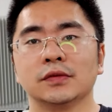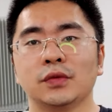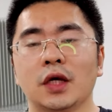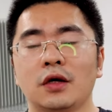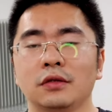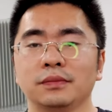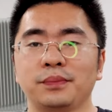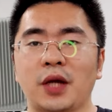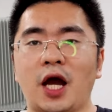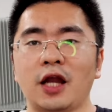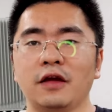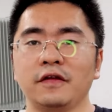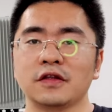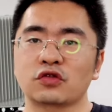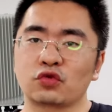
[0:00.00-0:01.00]
Well, part
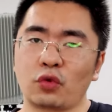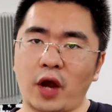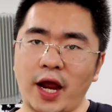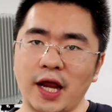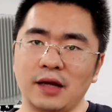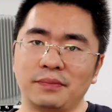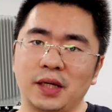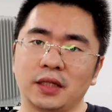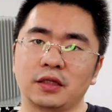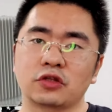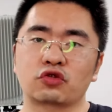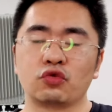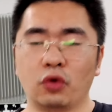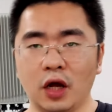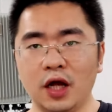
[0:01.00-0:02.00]
of it is right, part of it
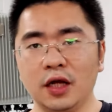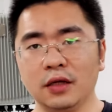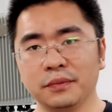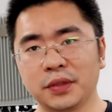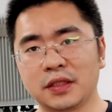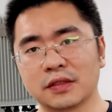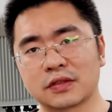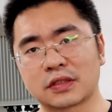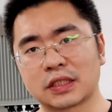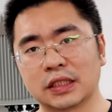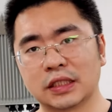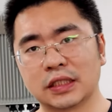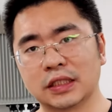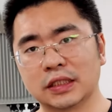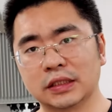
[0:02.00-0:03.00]
is wrong, because
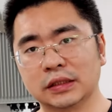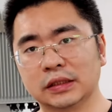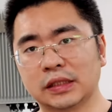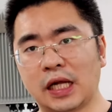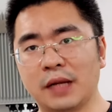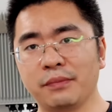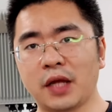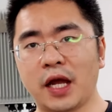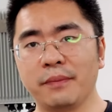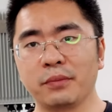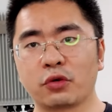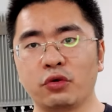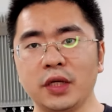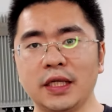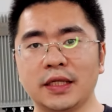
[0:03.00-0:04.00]

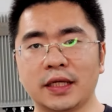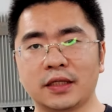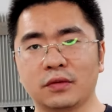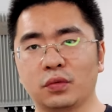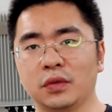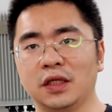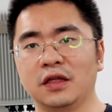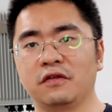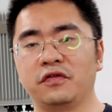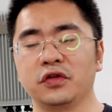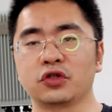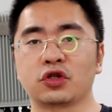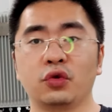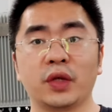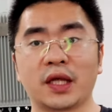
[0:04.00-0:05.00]
I'm agree that in the
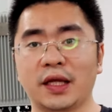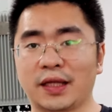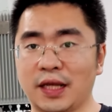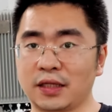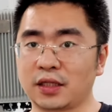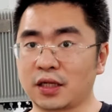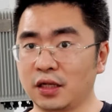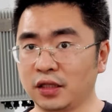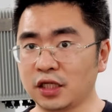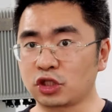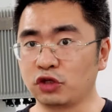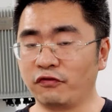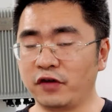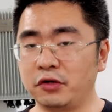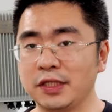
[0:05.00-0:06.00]
future we can get the
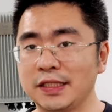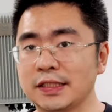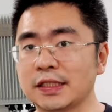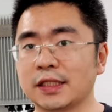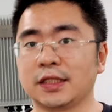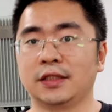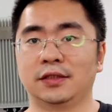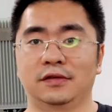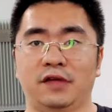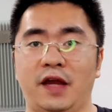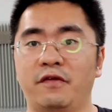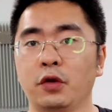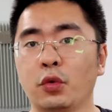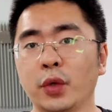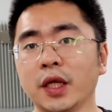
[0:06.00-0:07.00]
connection very easily,
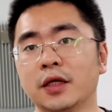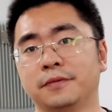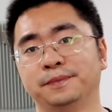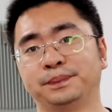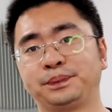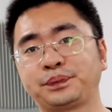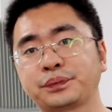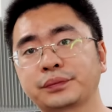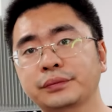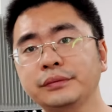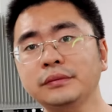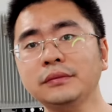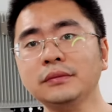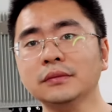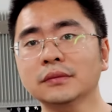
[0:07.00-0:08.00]
everywhere.
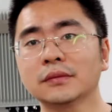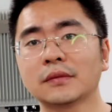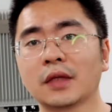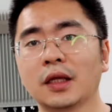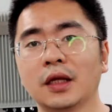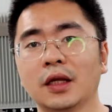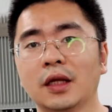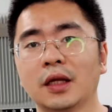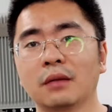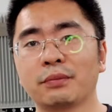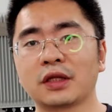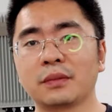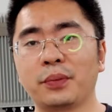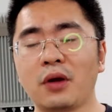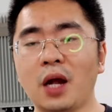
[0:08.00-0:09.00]

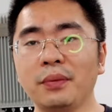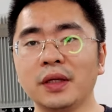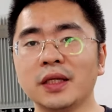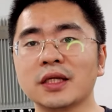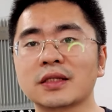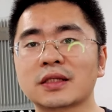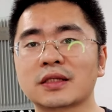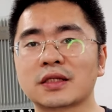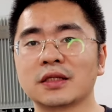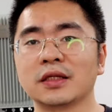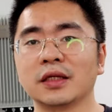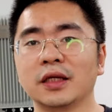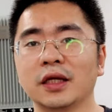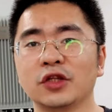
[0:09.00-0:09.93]
But the problem is,